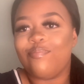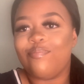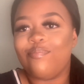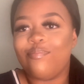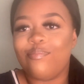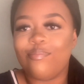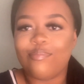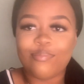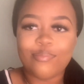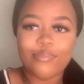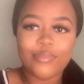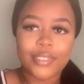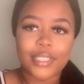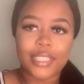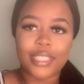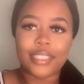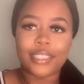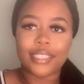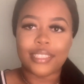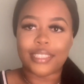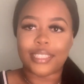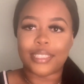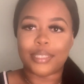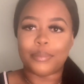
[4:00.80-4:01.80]
I think
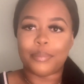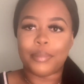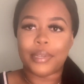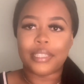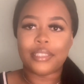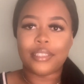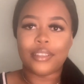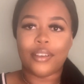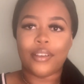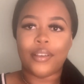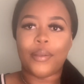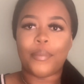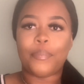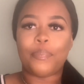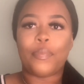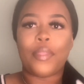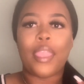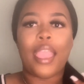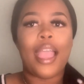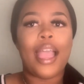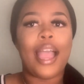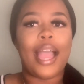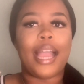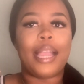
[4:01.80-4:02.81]
this is better.
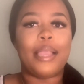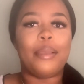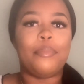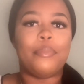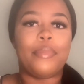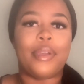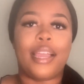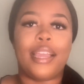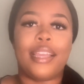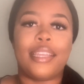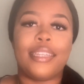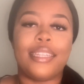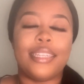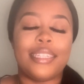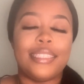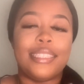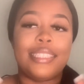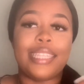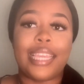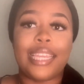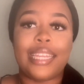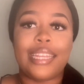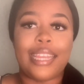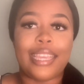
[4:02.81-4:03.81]
I'm back a
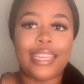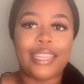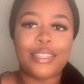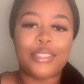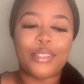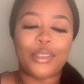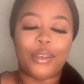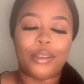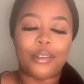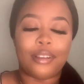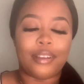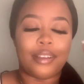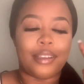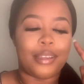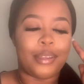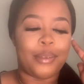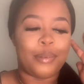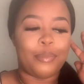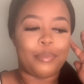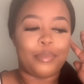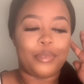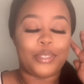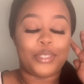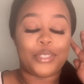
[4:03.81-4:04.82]
day later
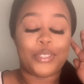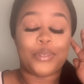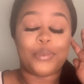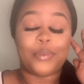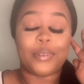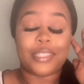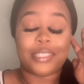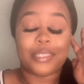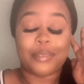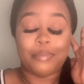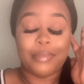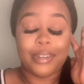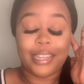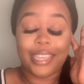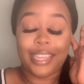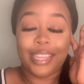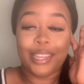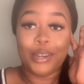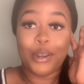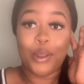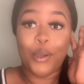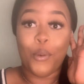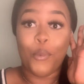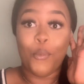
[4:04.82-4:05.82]
to explain